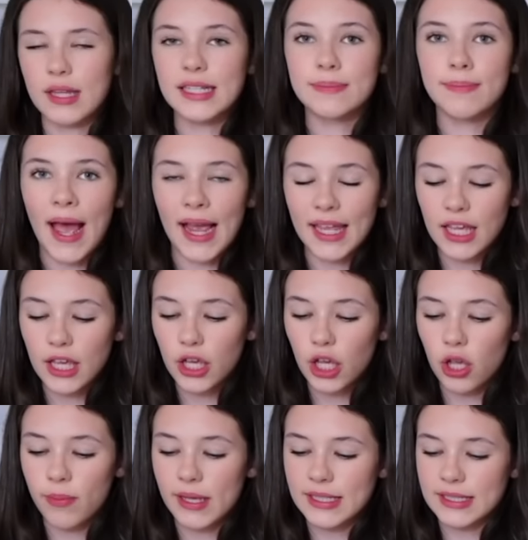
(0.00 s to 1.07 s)
This packing
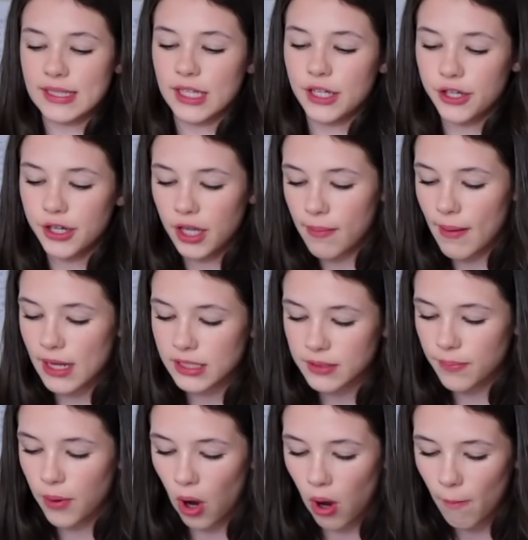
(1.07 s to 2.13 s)
cube is literally about to
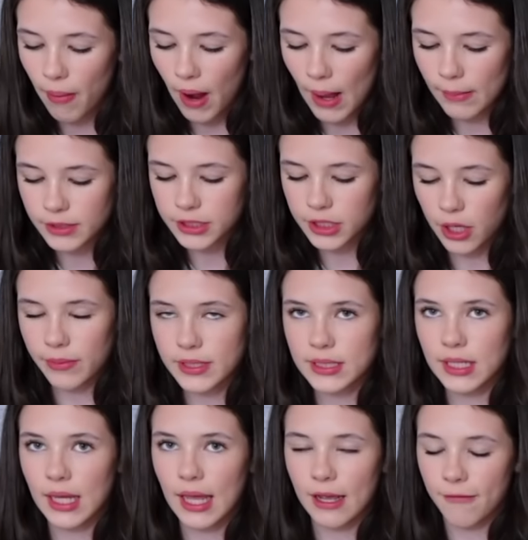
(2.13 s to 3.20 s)
pop, but I'm determined
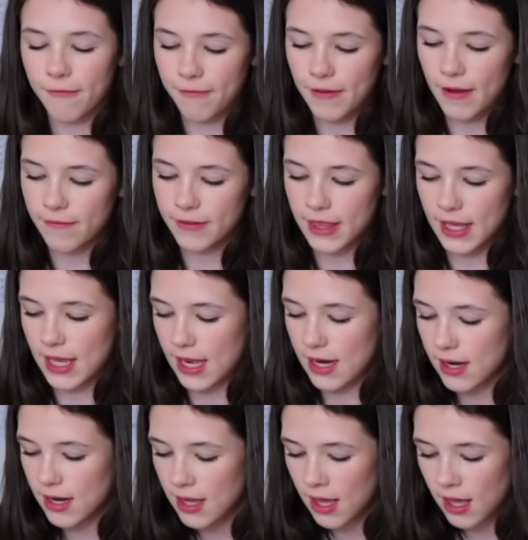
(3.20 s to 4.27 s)
to like fit everything in